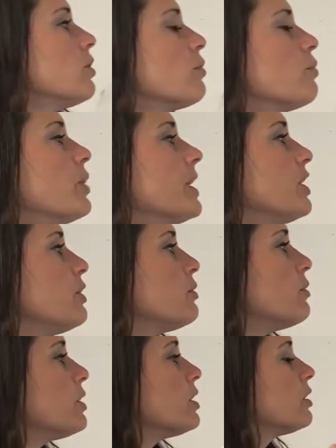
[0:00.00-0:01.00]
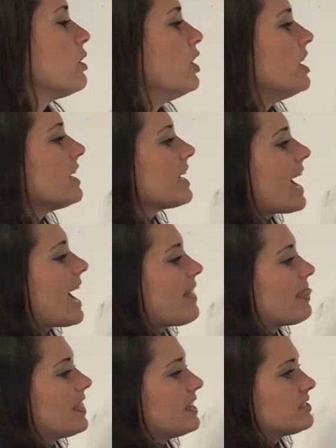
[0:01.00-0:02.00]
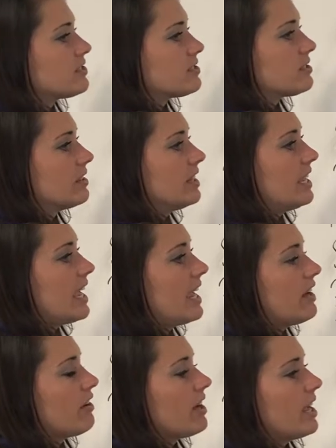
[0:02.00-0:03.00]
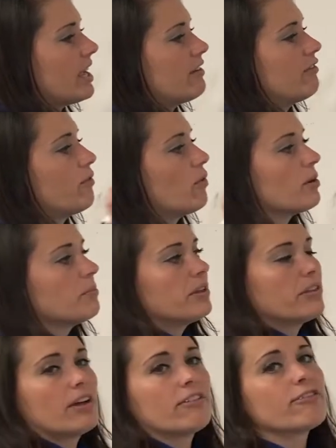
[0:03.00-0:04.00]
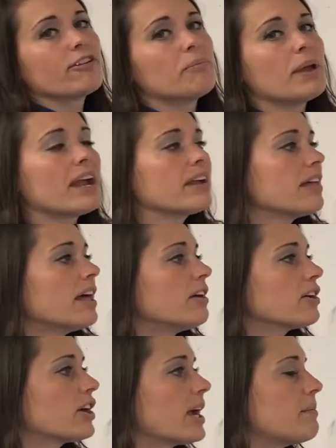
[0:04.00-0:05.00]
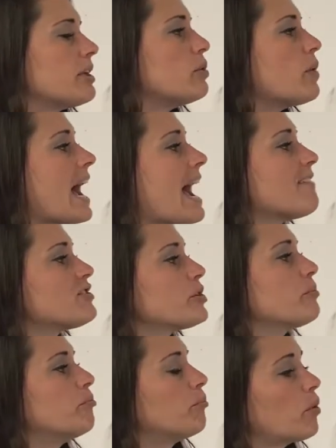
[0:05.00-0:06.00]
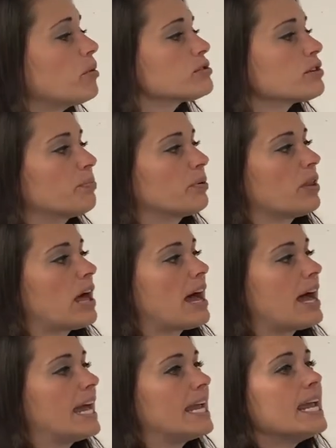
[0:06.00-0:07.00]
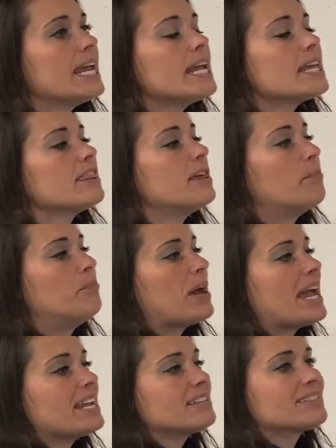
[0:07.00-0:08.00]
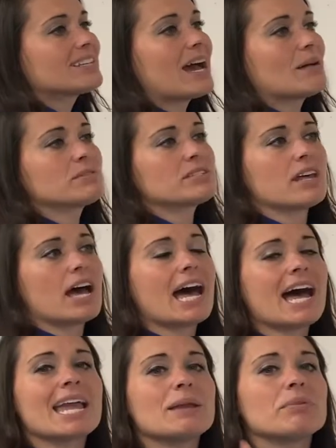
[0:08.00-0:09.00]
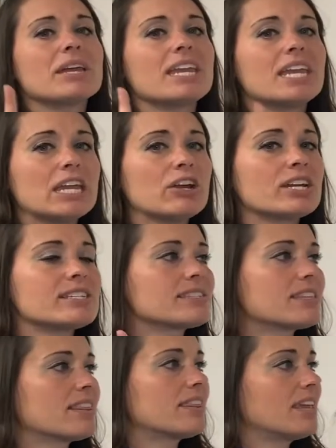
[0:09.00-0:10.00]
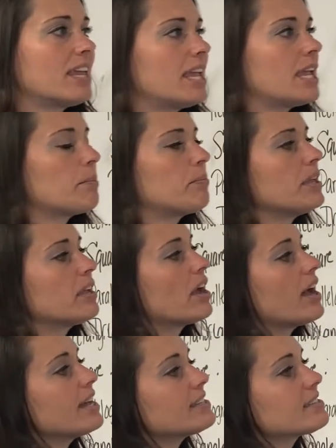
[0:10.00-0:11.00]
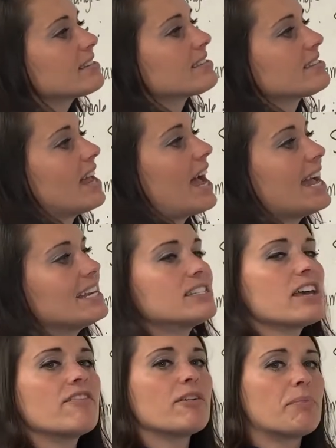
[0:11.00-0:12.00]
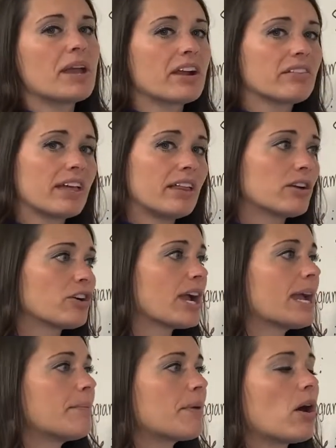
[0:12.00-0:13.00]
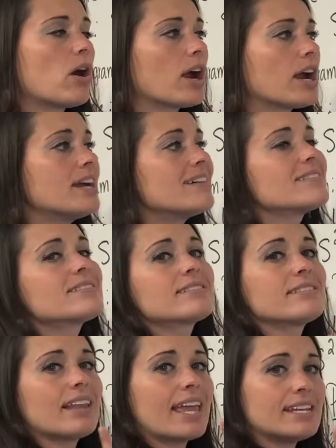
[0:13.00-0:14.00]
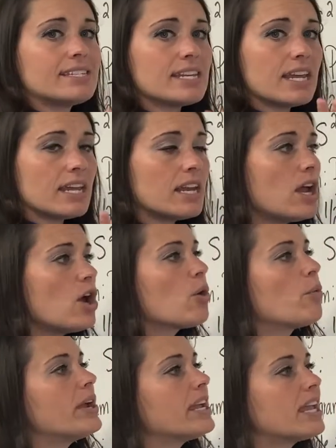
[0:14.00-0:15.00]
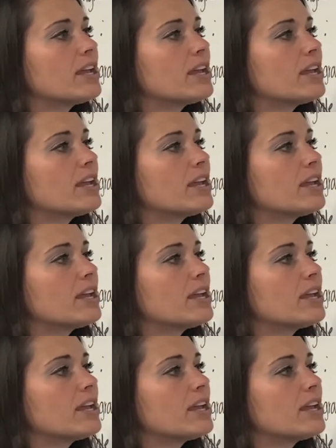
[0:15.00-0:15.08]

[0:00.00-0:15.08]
when you look at the area formula for parallelogram, you have to multiply the base times the height. But here is the thing, because the sides of a parallelogram are slanted, we